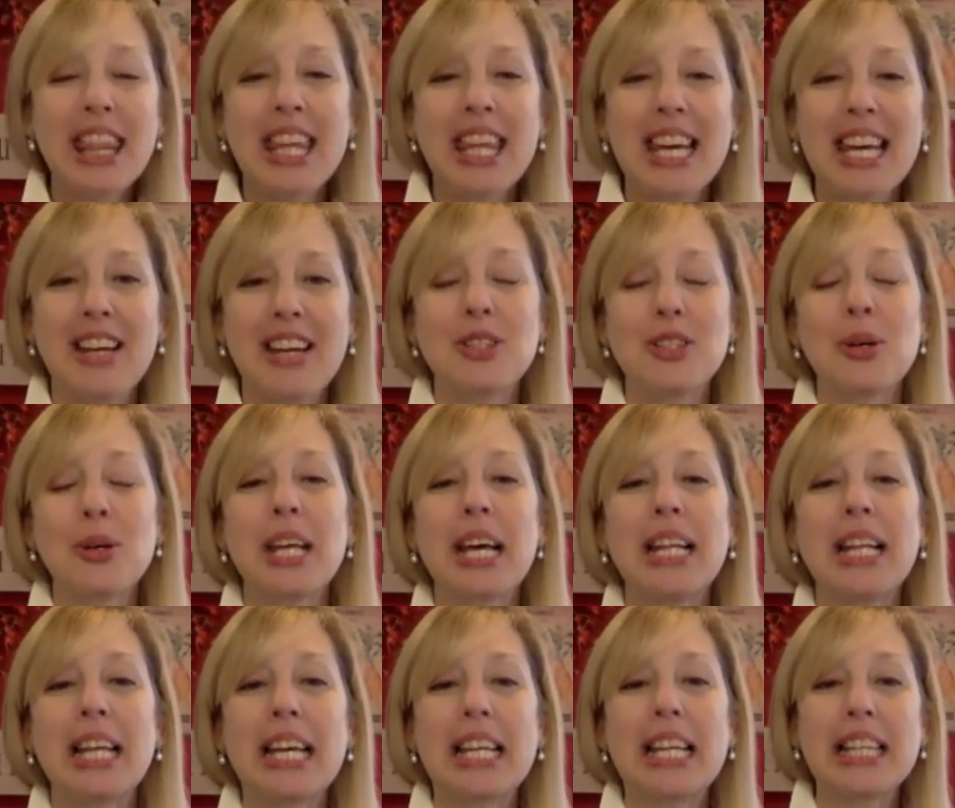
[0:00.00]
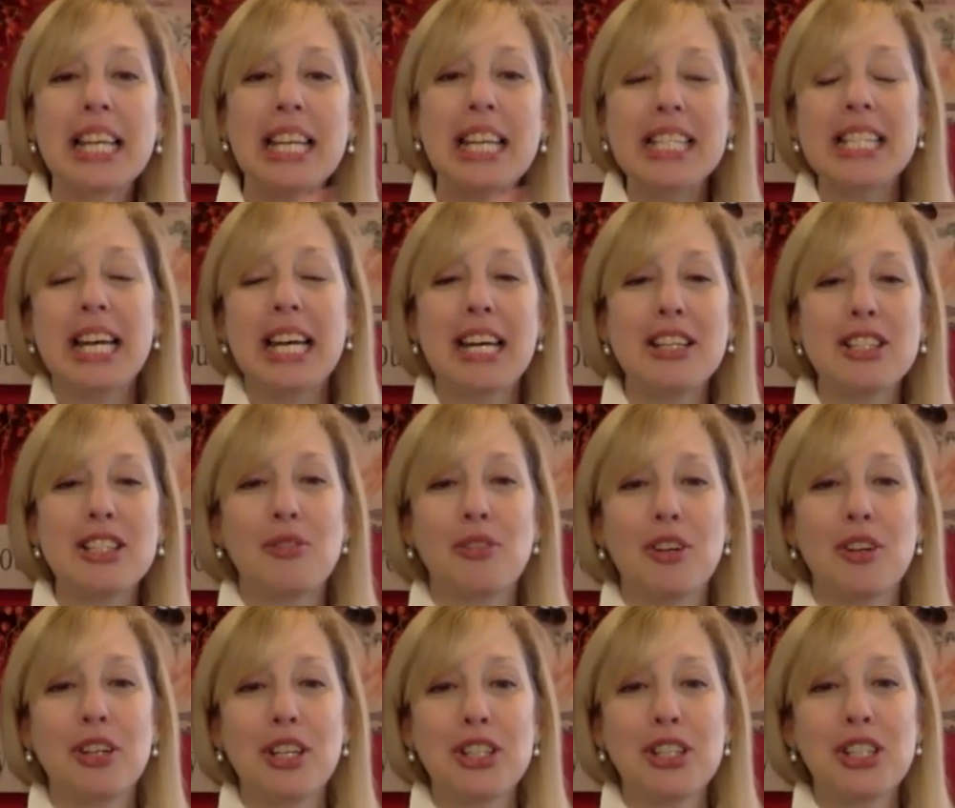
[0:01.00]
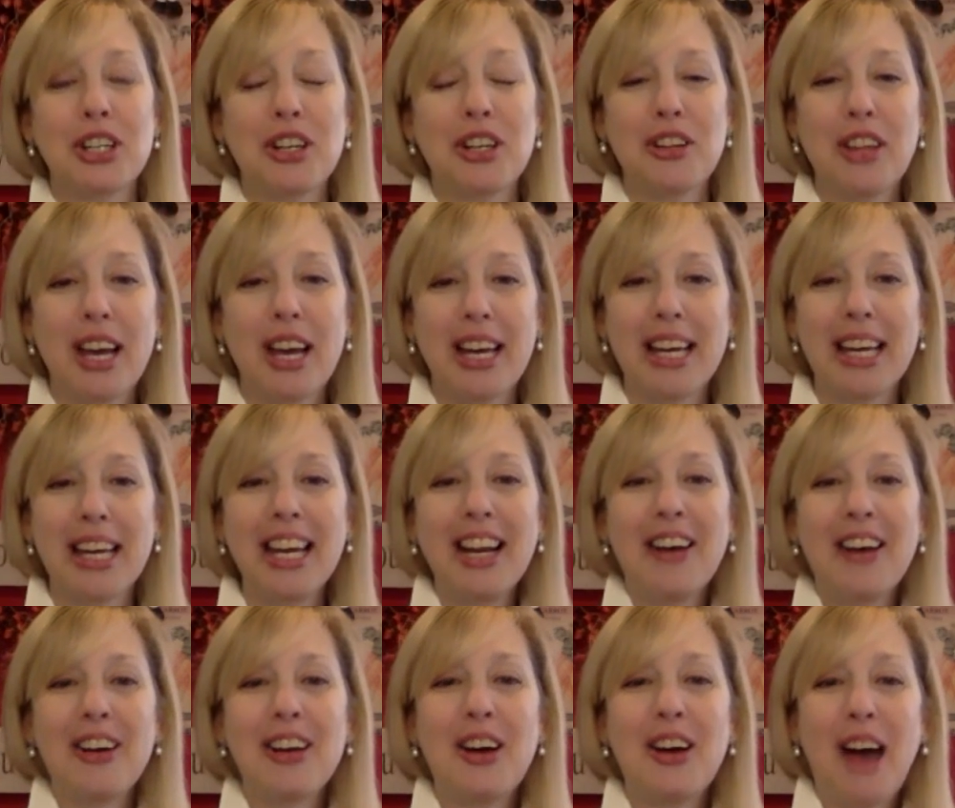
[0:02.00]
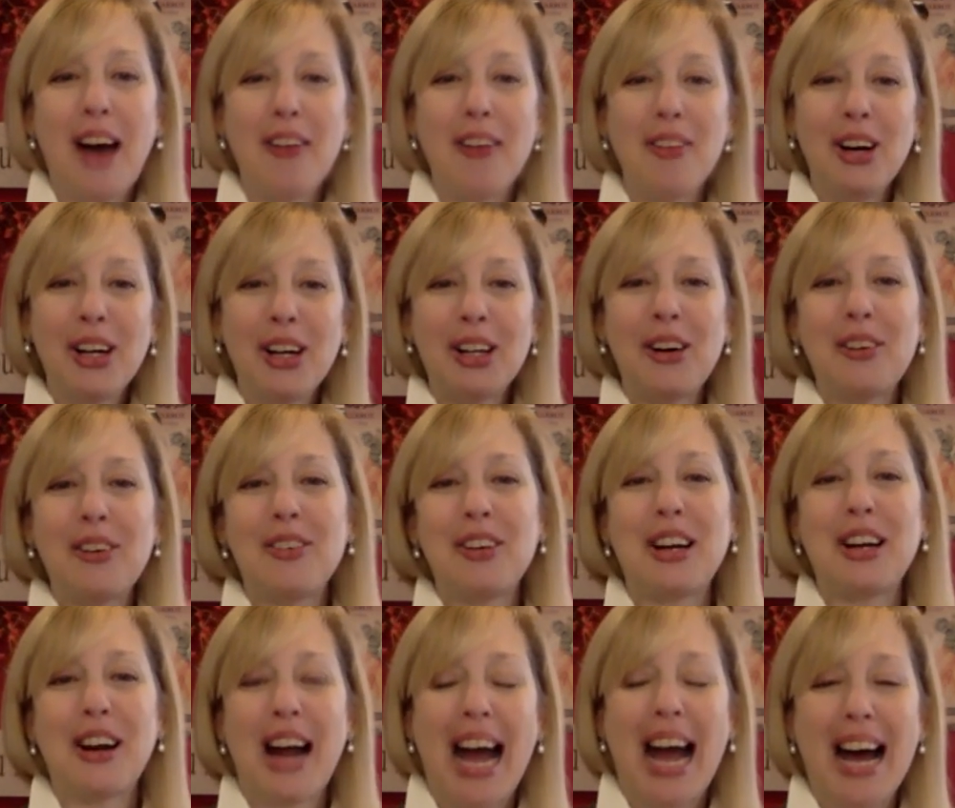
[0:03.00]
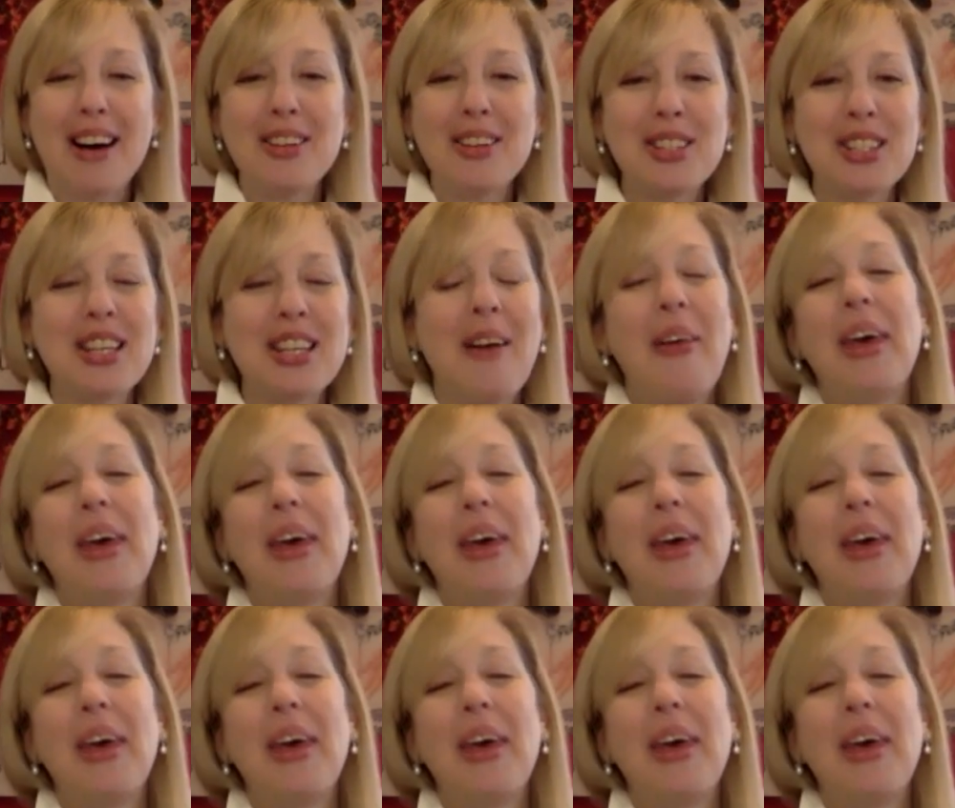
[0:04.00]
nothing. It's all that like Little Tykes furniture that you know, you have all over your house.